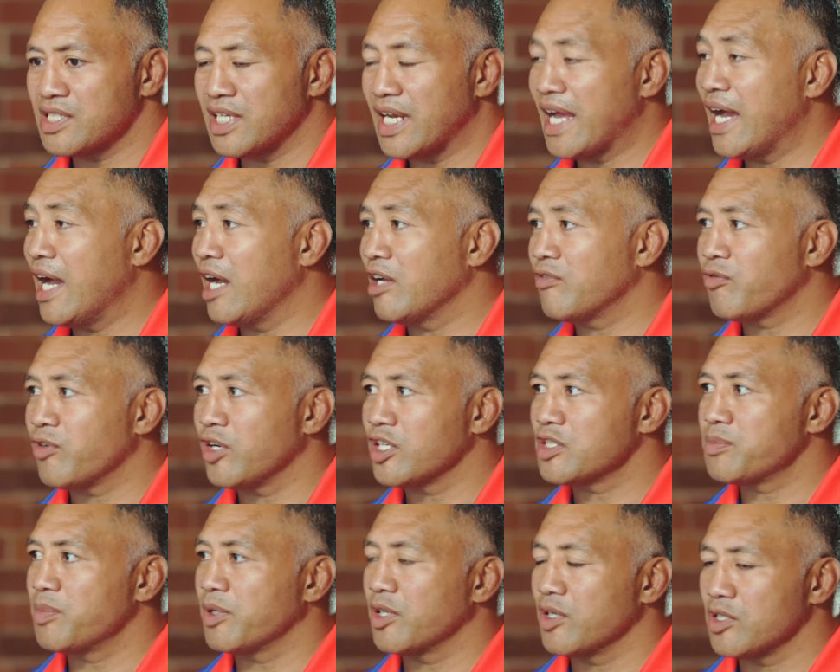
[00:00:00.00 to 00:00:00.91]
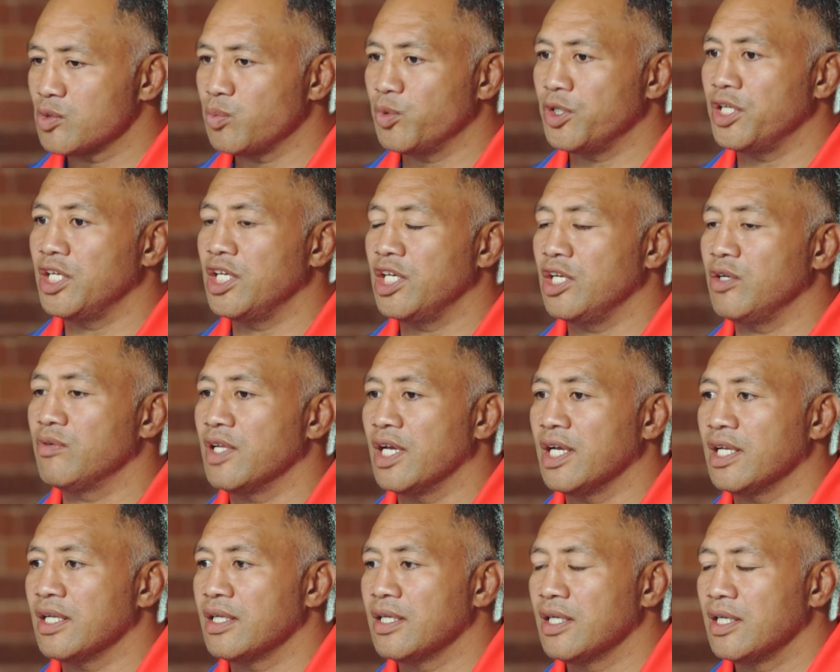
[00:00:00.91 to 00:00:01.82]
hard for us, because we knew
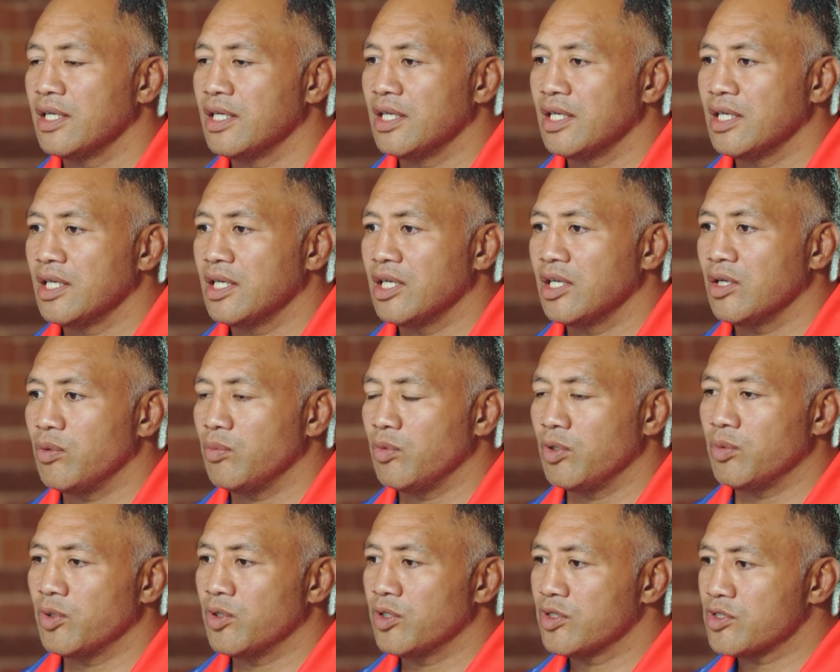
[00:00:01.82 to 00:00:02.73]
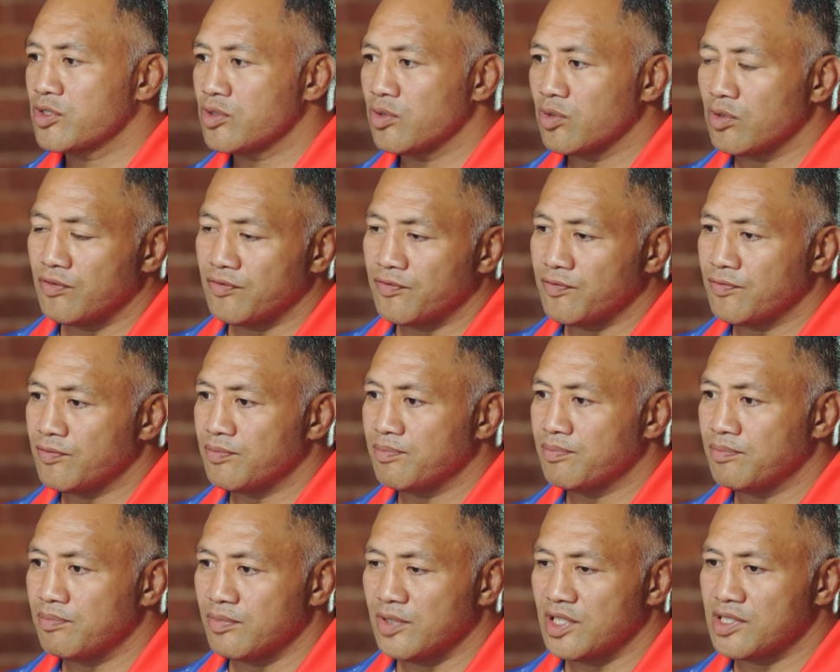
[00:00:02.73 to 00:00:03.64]
that we were sort of,
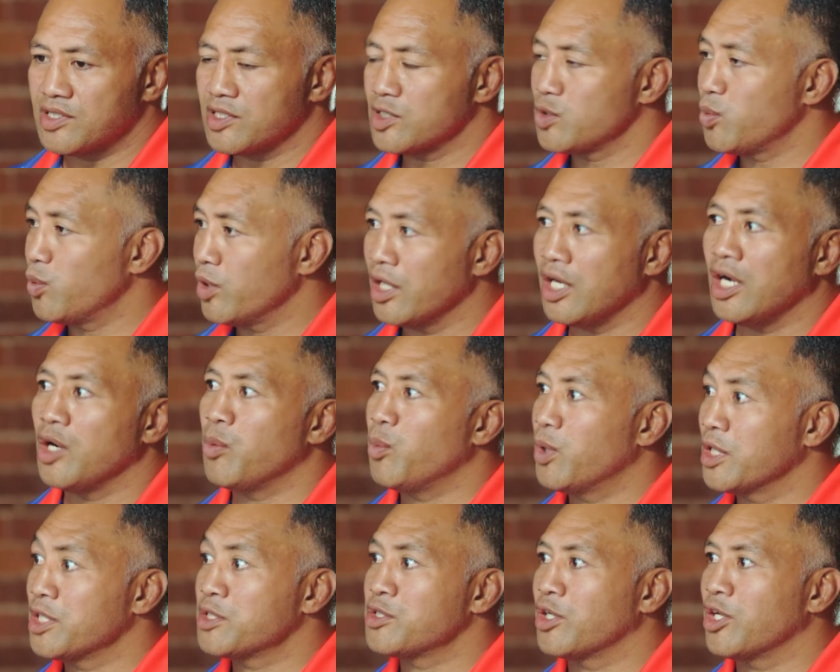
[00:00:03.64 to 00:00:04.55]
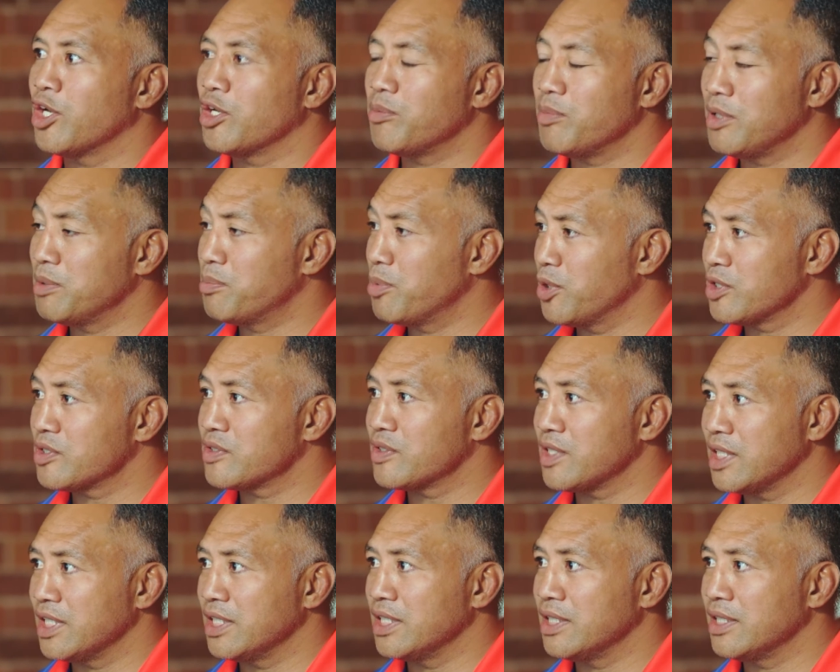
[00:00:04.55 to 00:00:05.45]
this is where I wanted to go, me
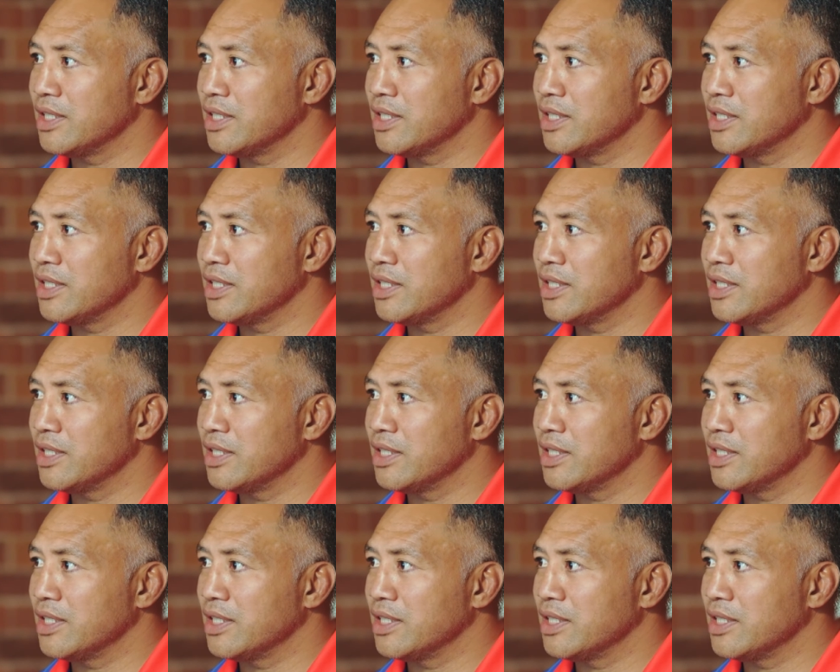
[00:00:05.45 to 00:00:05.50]
personally.